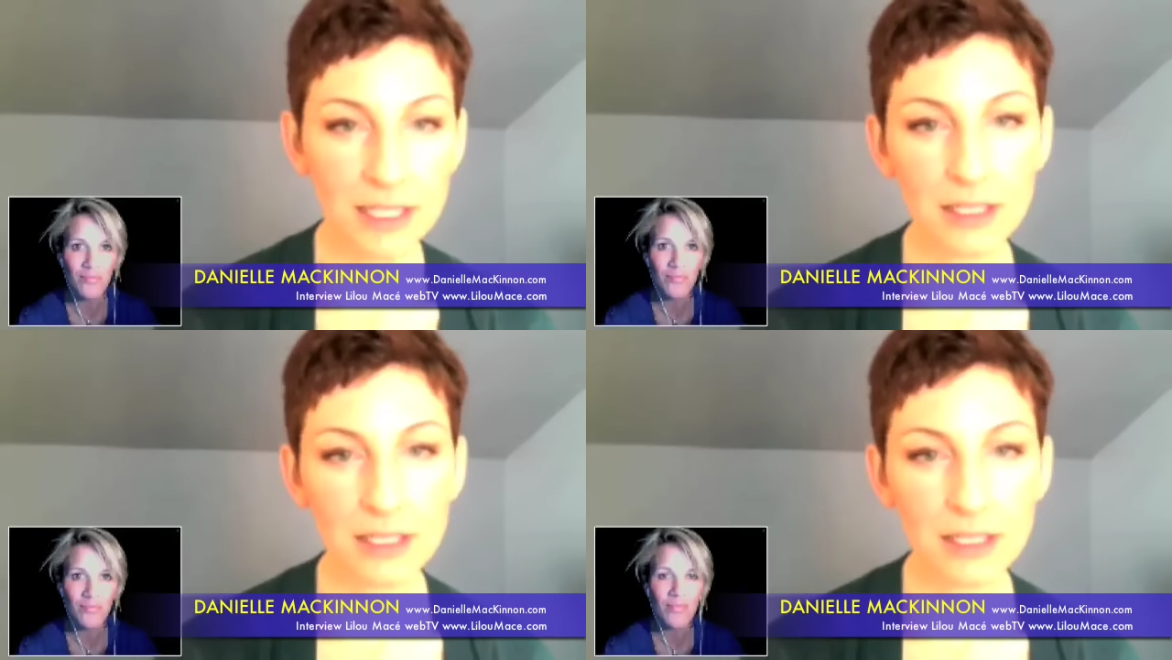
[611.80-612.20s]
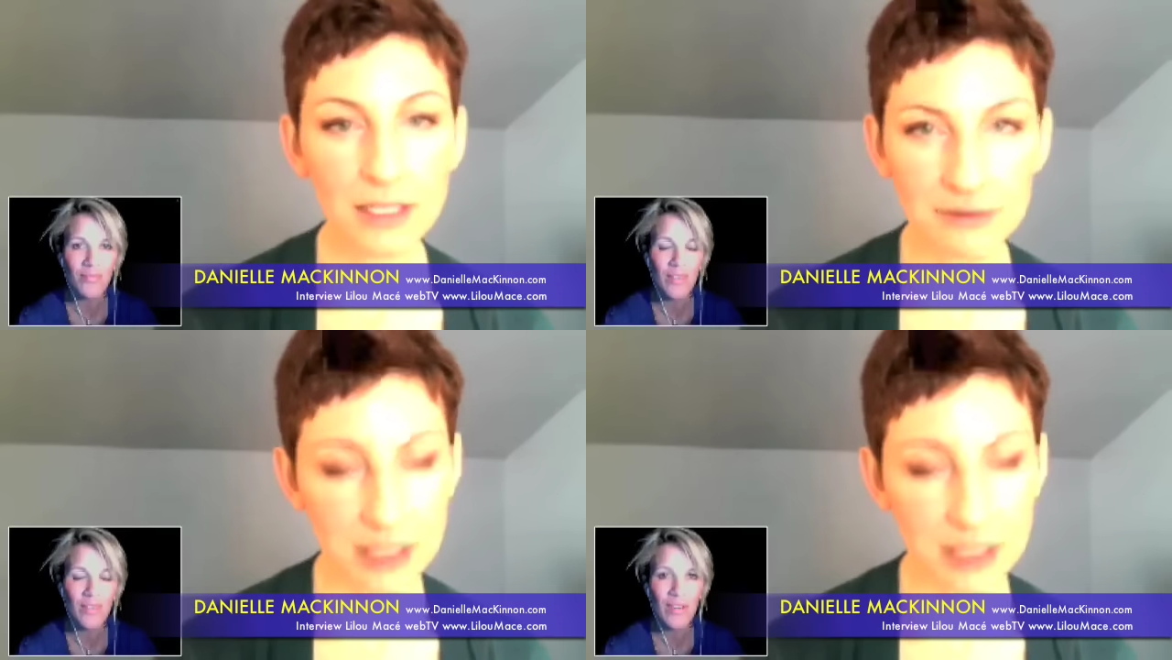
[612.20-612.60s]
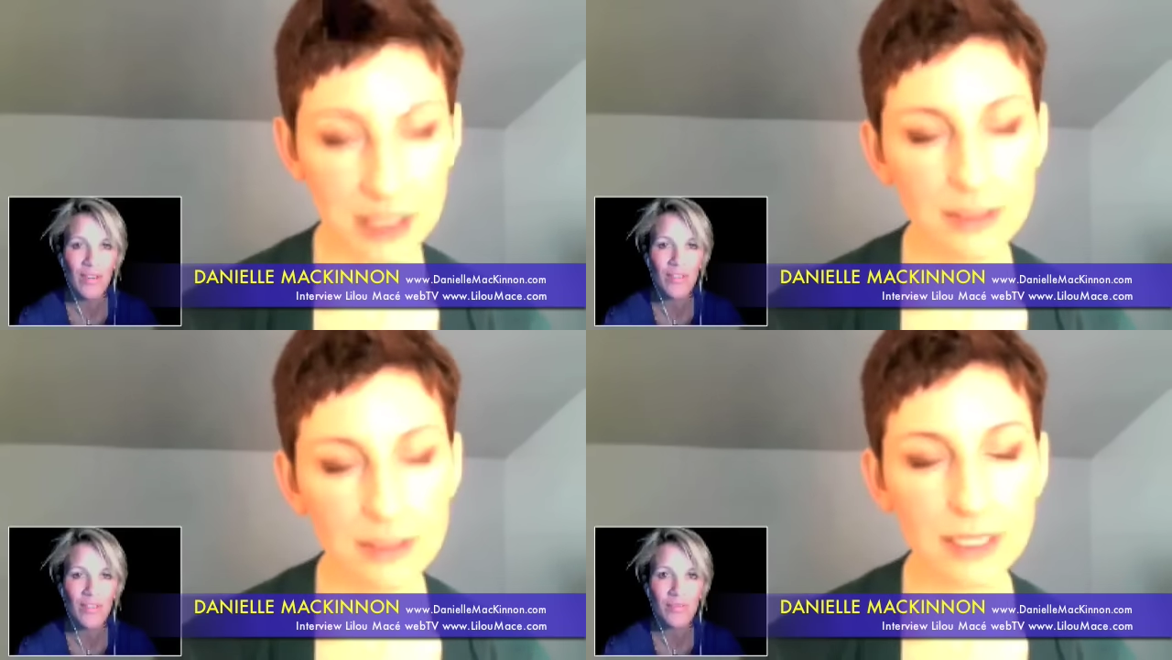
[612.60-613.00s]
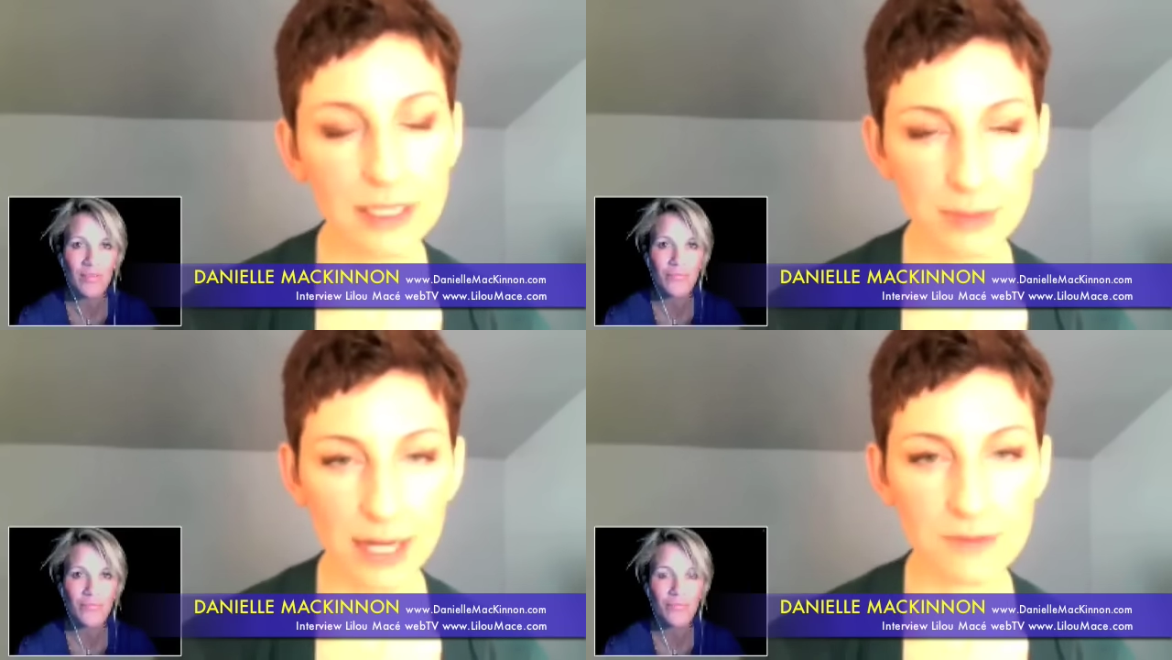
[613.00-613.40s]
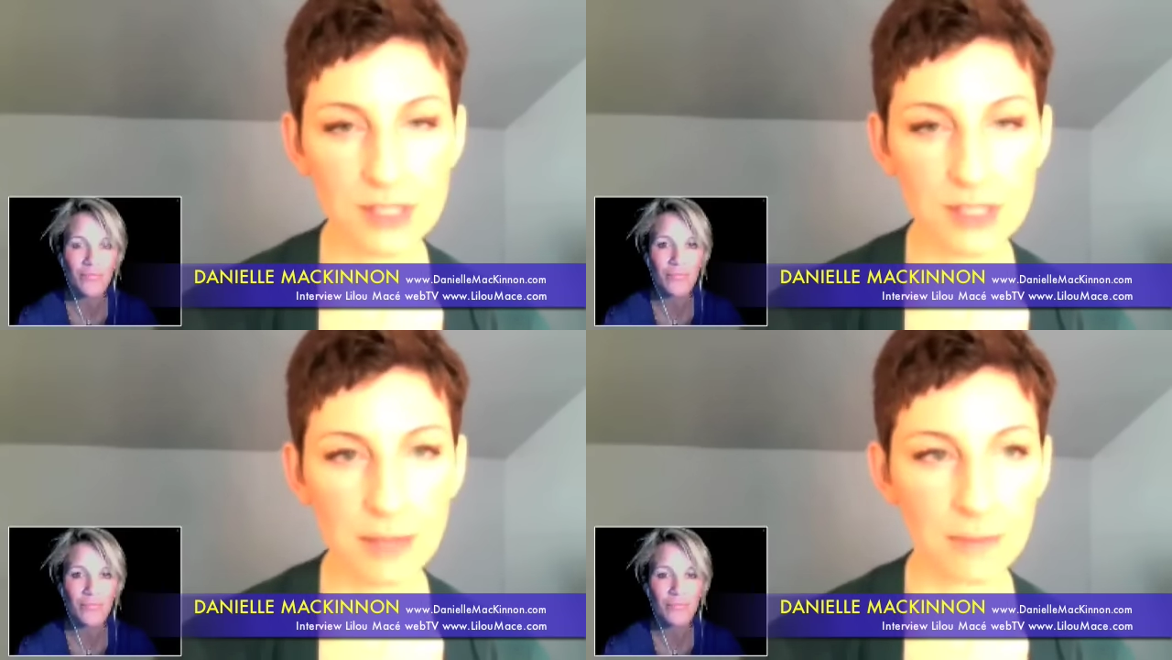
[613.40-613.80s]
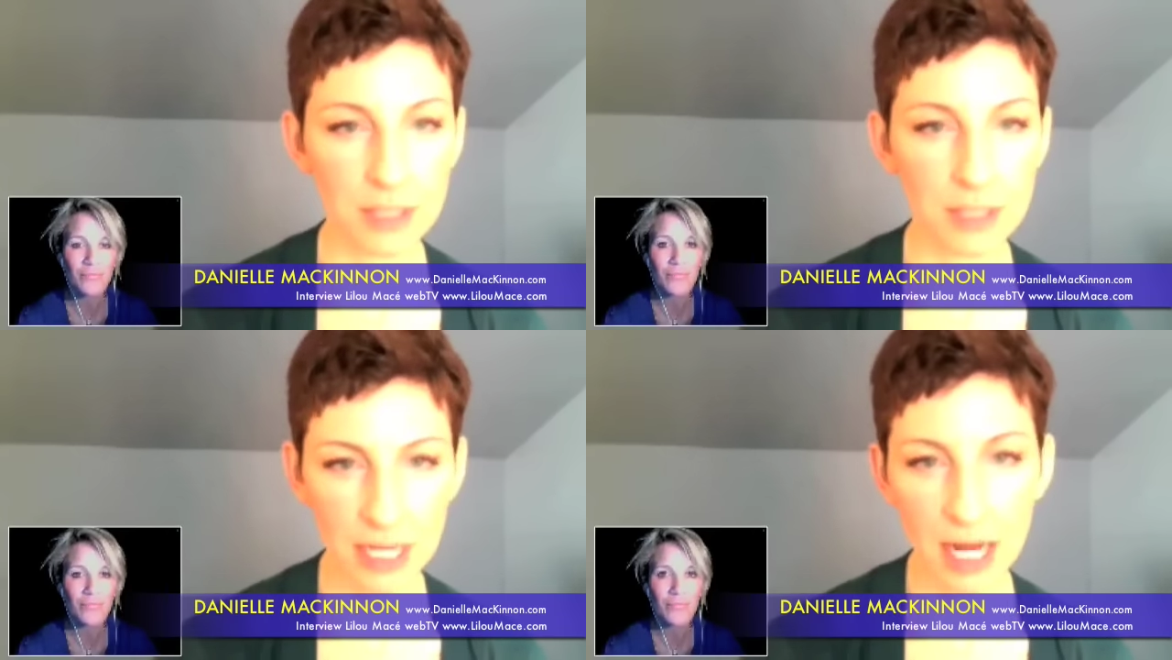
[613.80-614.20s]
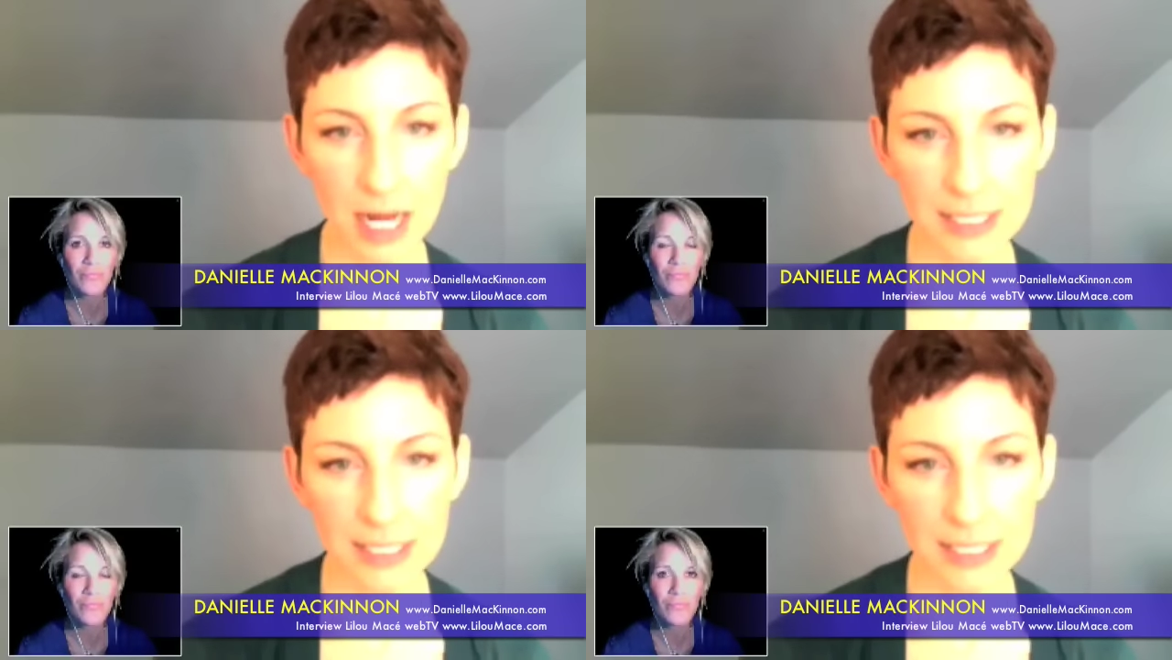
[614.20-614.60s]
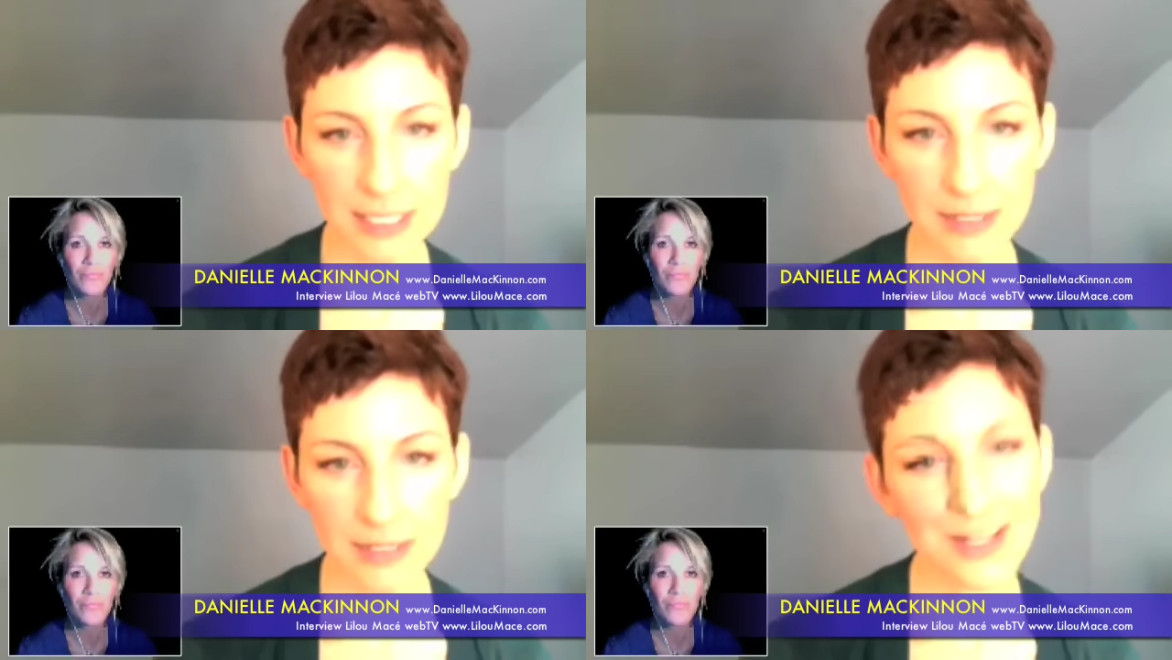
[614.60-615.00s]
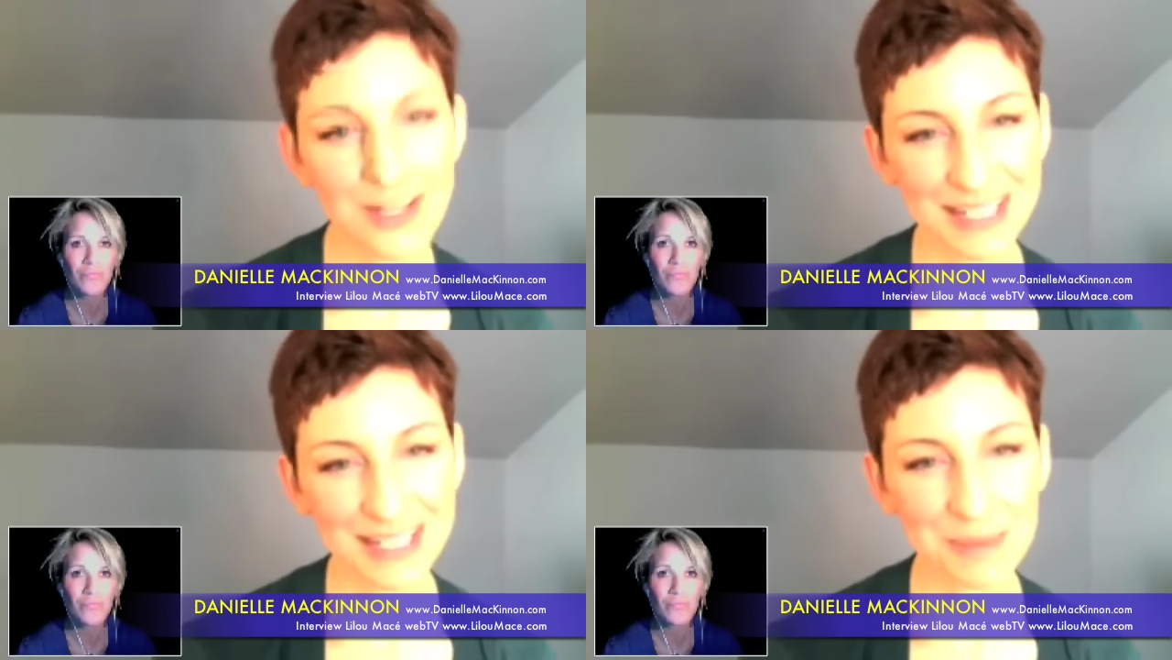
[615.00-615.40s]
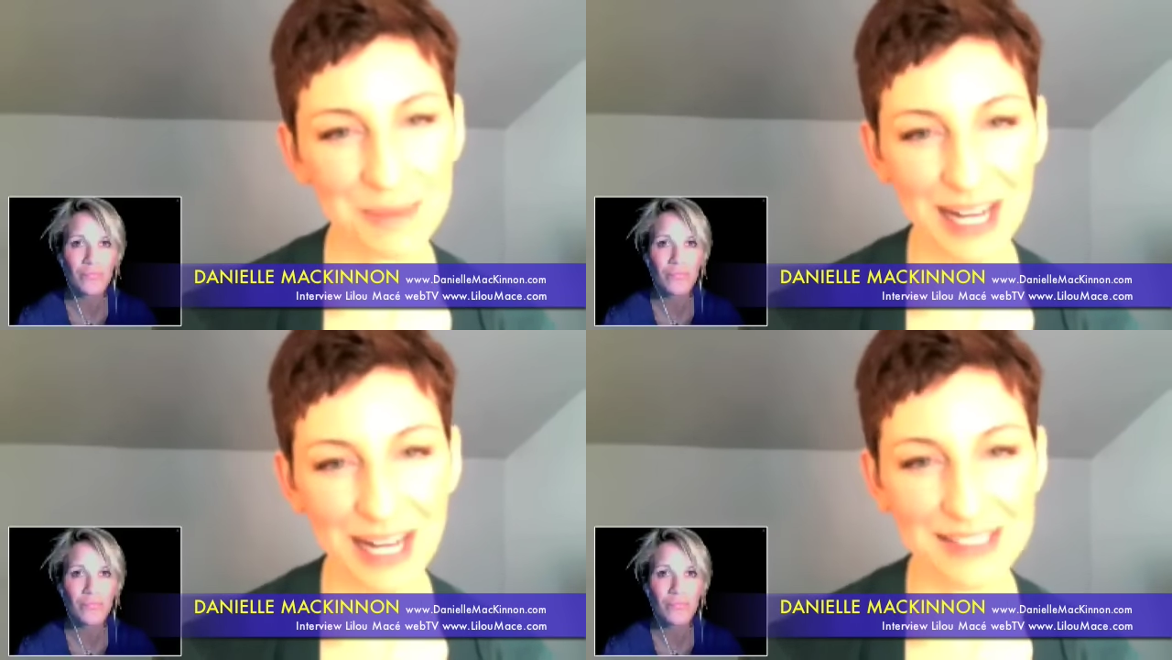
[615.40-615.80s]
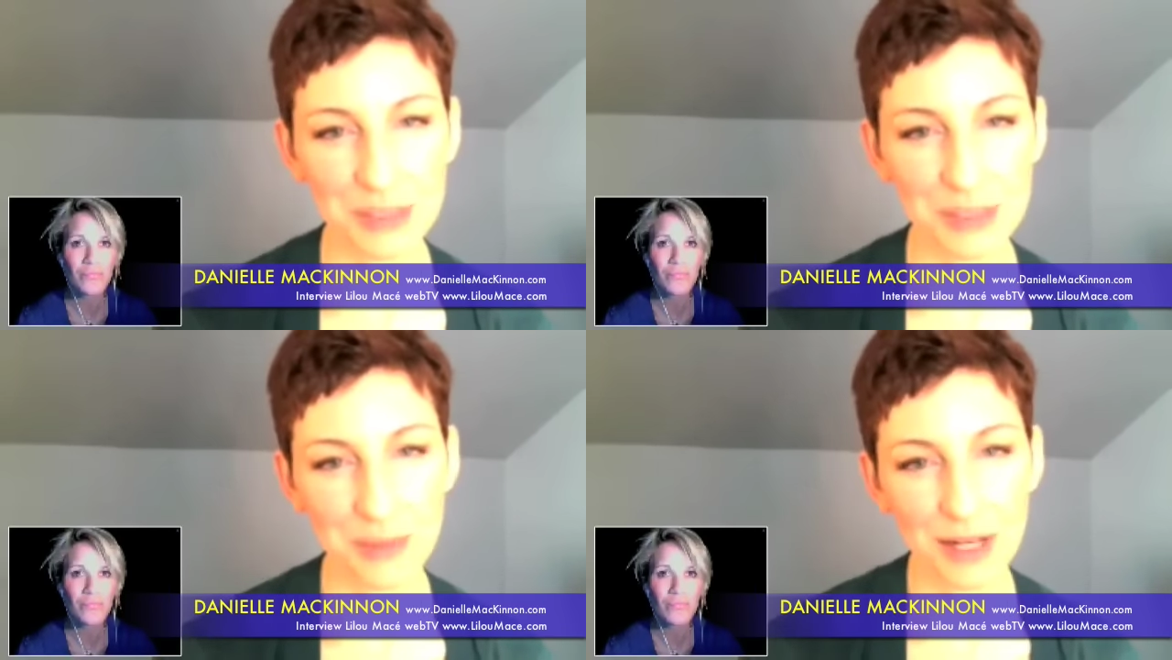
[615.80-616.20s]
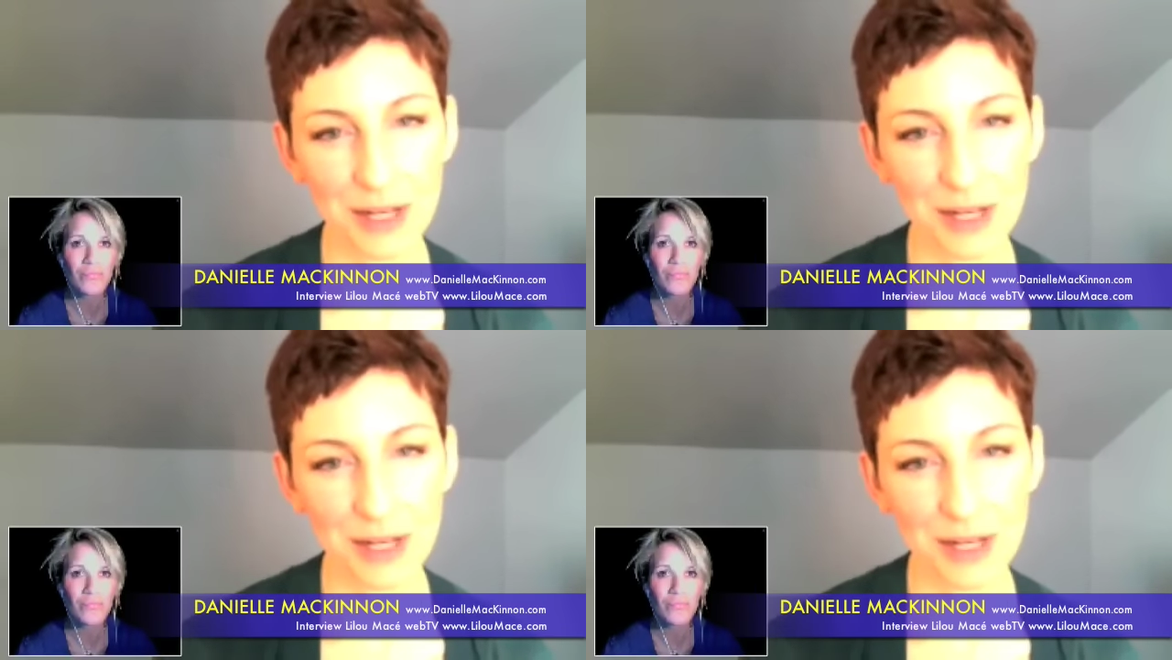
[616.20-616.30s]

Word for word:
Speaker 1: and you have clearly you have some non non animal guides